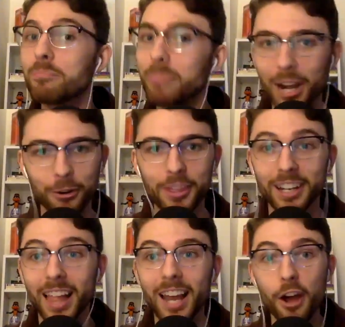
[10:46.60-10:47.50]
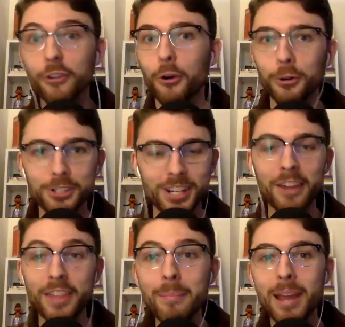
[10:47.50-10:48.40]
better than a lot of other owners and
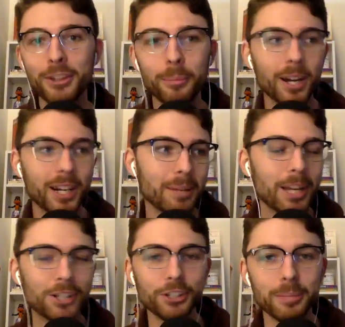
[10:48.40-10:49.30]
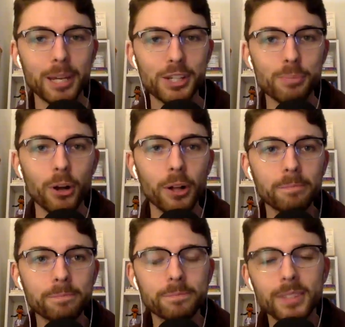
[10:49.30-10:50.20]
how they made their money in Major League
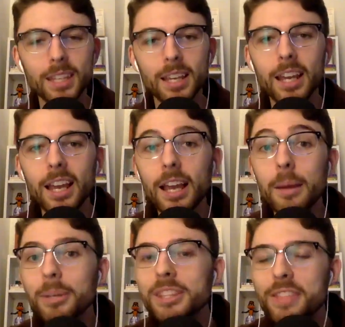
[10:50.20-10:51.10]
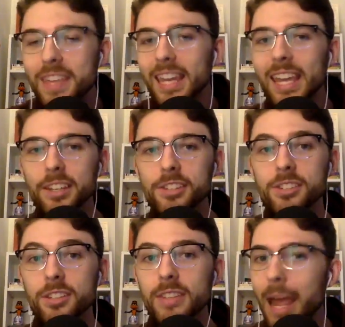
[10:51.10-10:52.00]
Baseball. But the thing
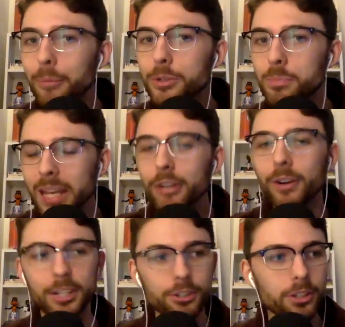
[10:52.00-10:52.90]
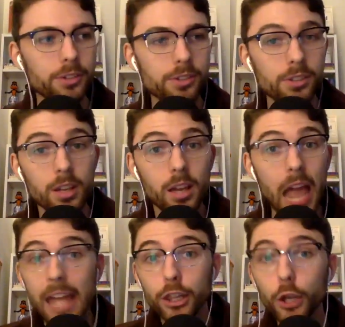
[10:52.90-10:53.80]
is, that was Peter Angelos.
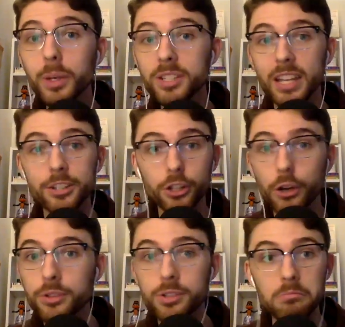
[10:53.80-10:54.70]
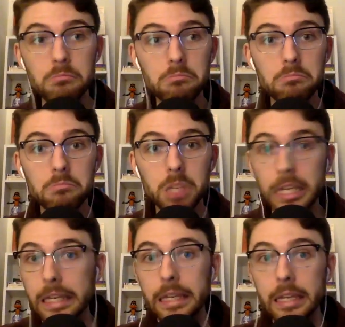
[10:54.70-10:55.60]
And Louis Angelos,
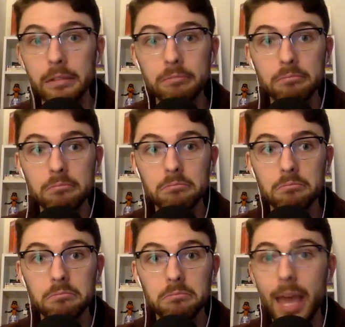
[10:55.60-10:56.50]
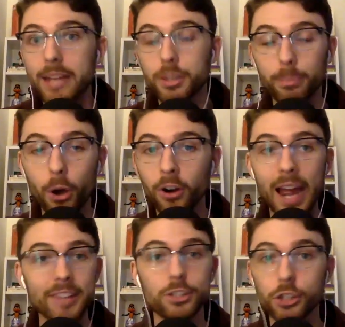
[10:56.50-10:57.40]
he passed the bar,
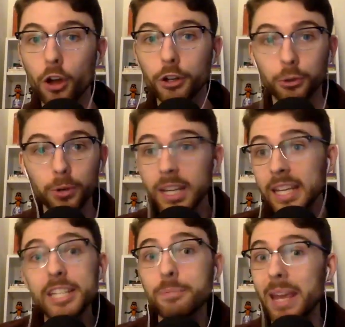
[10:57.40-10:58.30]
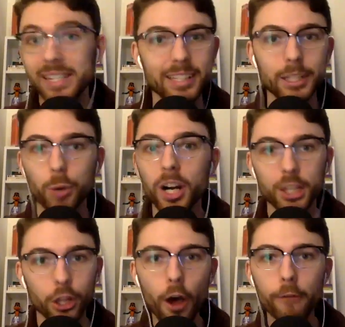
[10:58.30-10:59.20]
has his law degree. He's basically running
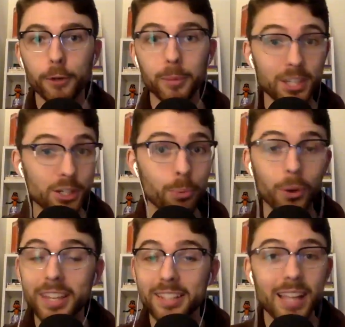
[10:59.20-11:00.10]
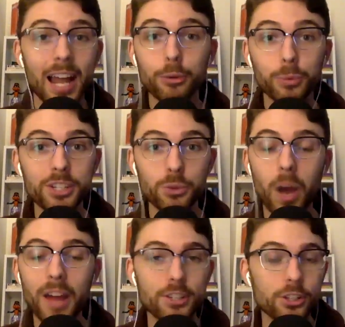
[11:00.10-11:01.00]
the law firm at this point. That's a lot of the reason
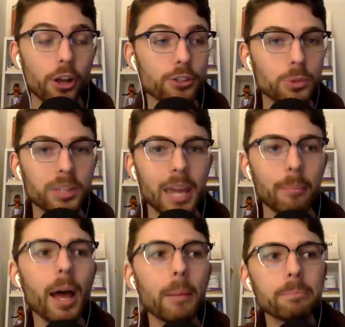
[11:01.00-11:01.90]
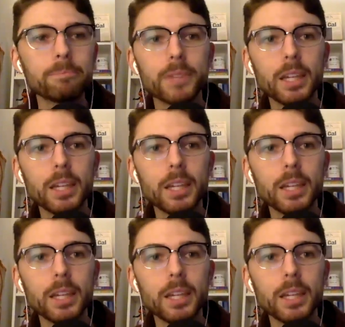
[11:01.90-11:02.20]
why this lawsuit came up.